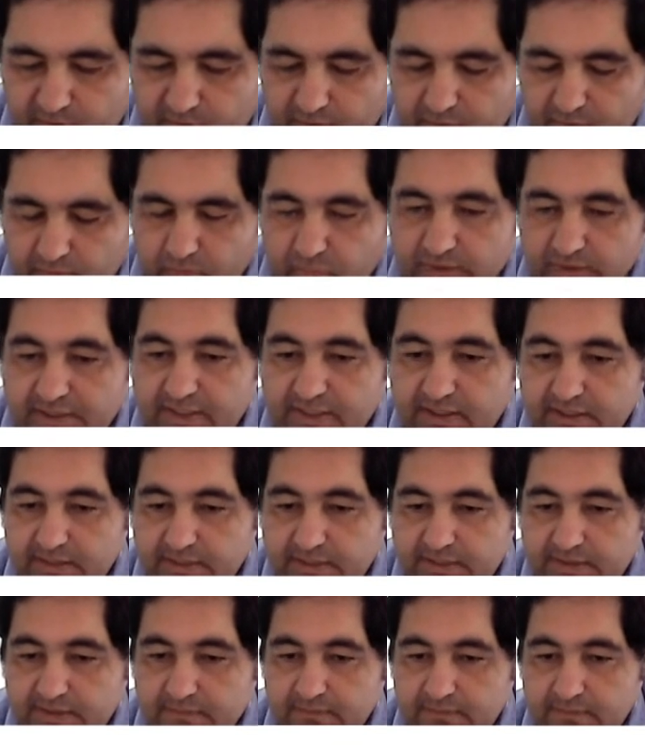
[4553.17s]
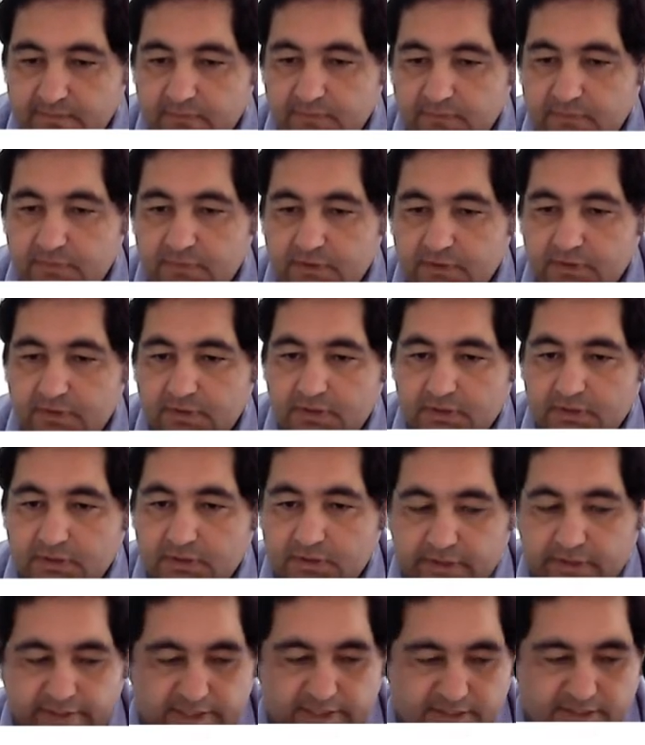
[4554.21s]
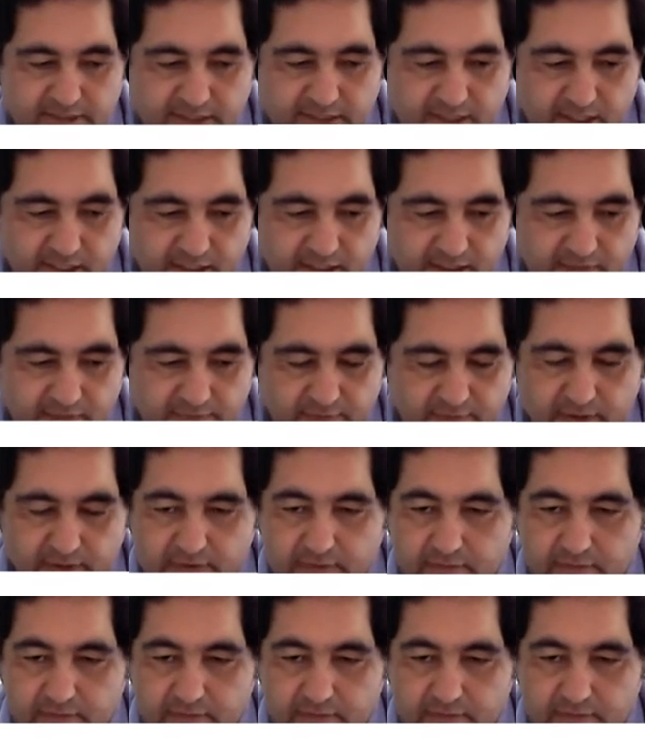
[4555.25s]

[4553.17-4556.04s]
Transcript: what else? Let's have